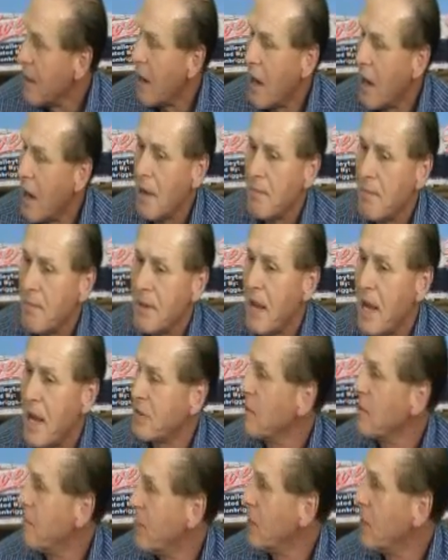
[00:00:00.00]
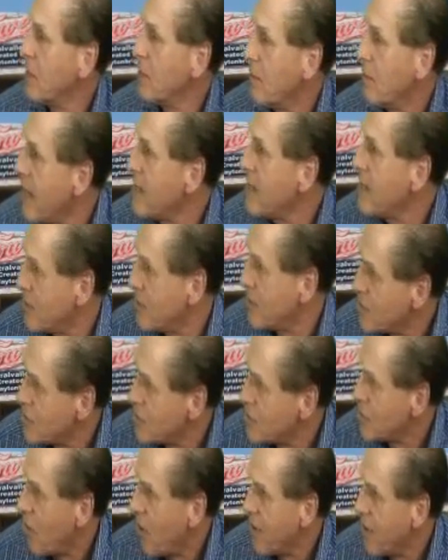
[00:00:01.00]
But not to build a
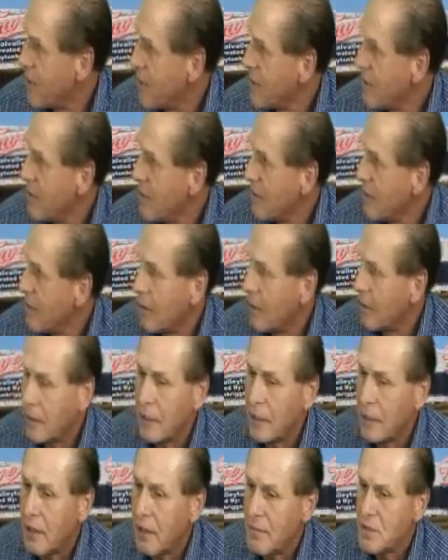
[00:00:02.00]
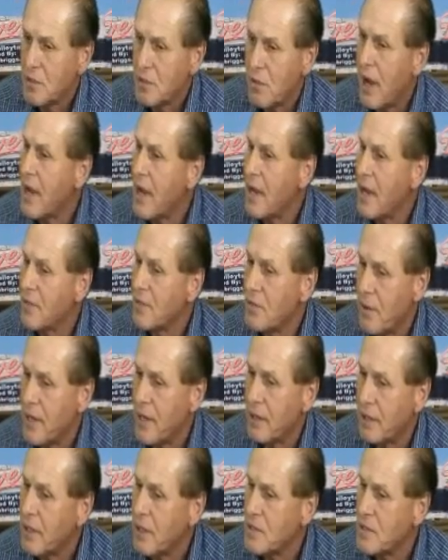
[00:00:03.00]
maintenance yard. So I am
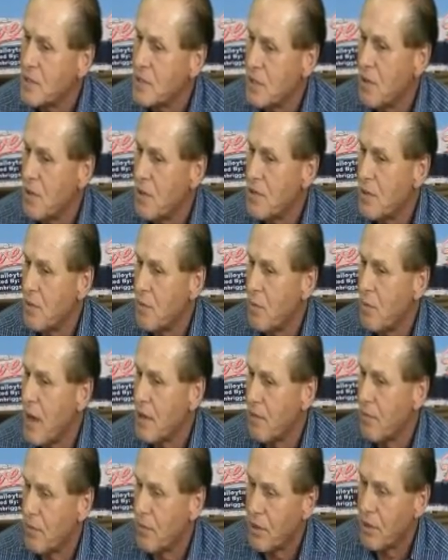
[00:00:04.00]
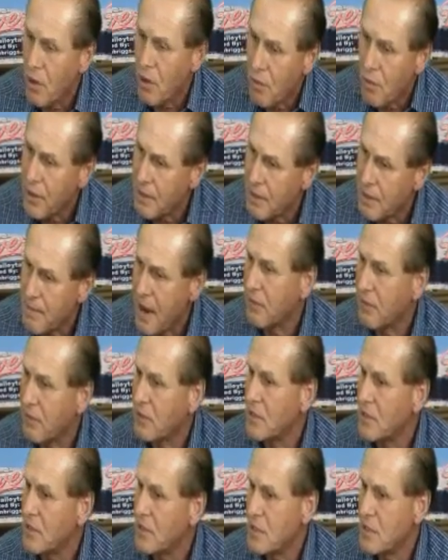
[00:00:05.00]
greatly concerned the way that we're going
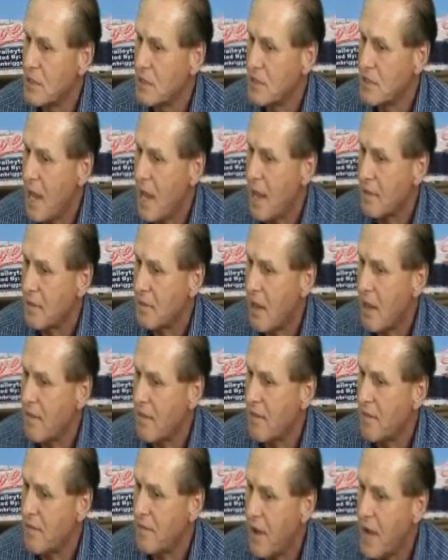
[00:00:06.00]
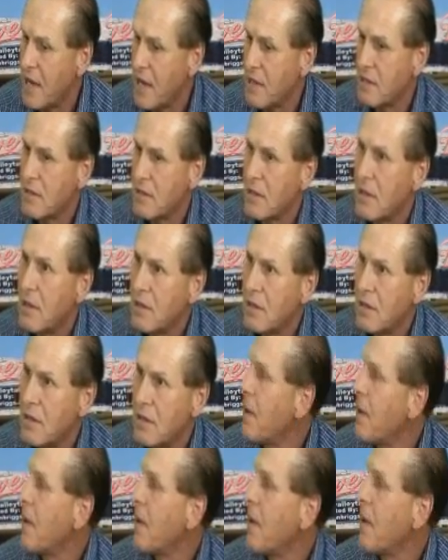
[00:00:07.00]
about this is that they've evaded
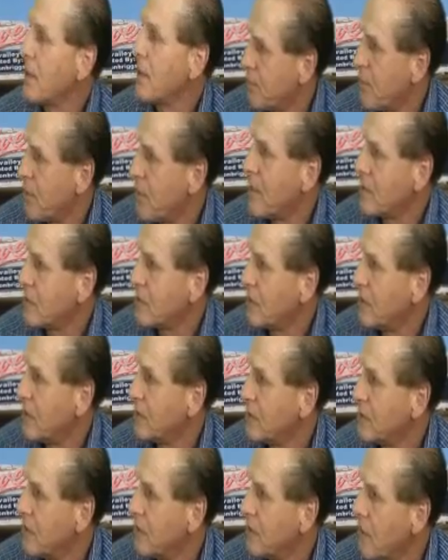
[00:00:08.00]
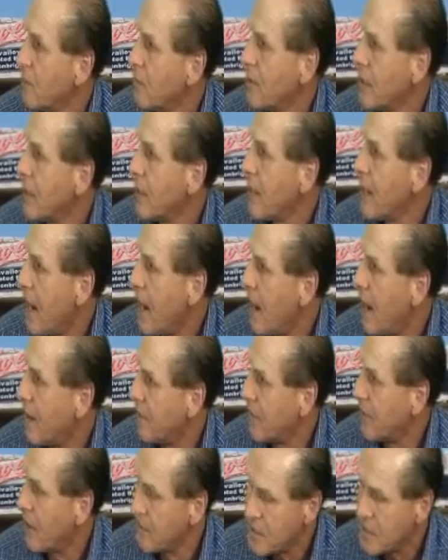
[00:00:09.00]
the public process. They really
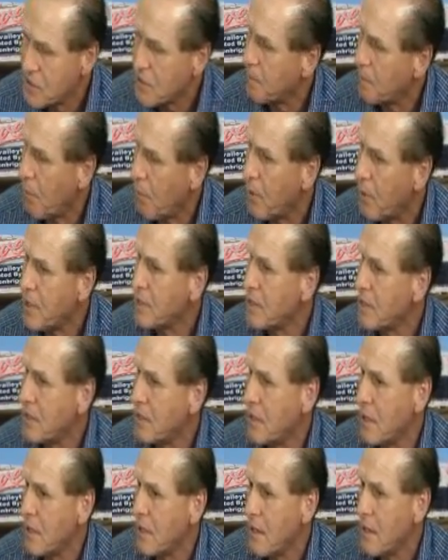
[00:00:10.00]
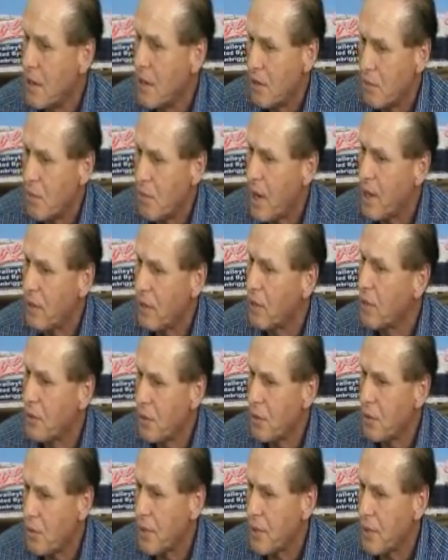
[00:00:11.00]
have, and I'm disappointed in the rail
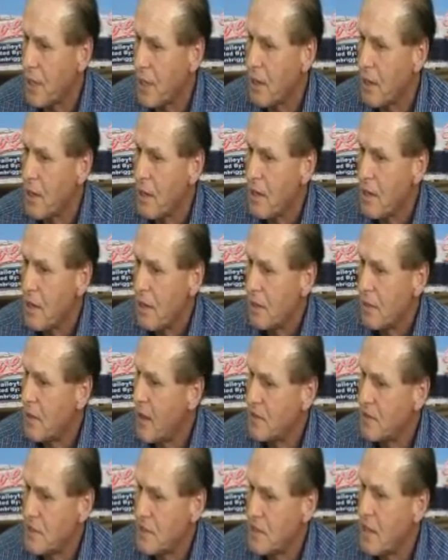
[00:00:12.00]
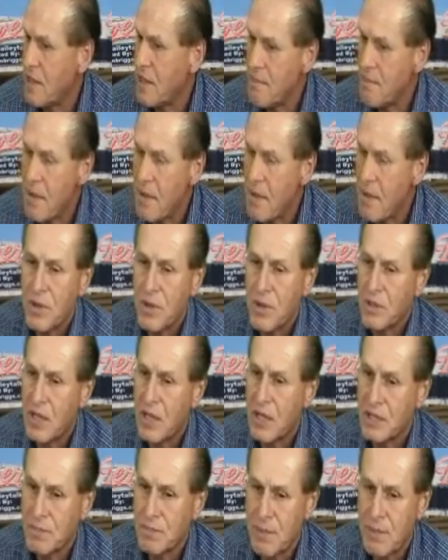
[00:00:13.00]
authority. They say they
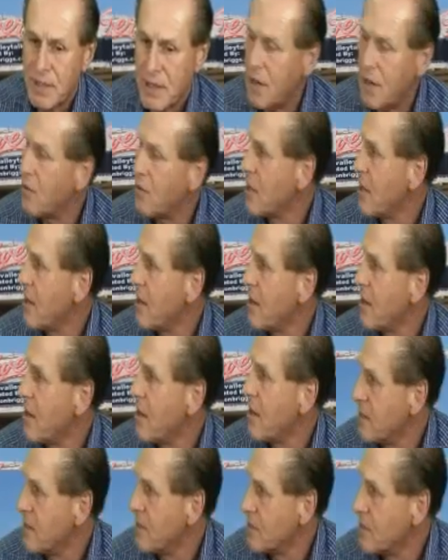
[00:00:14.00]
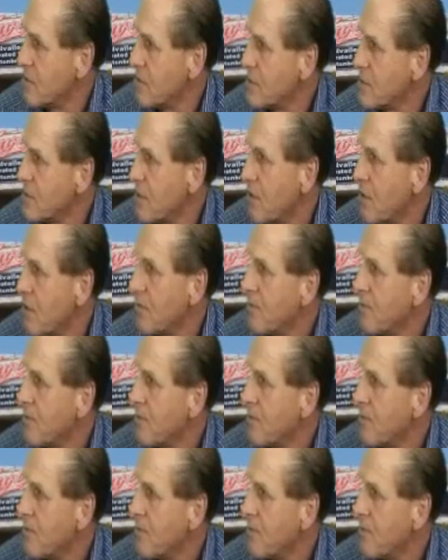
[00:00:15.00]
with us, but they don't give answers. So,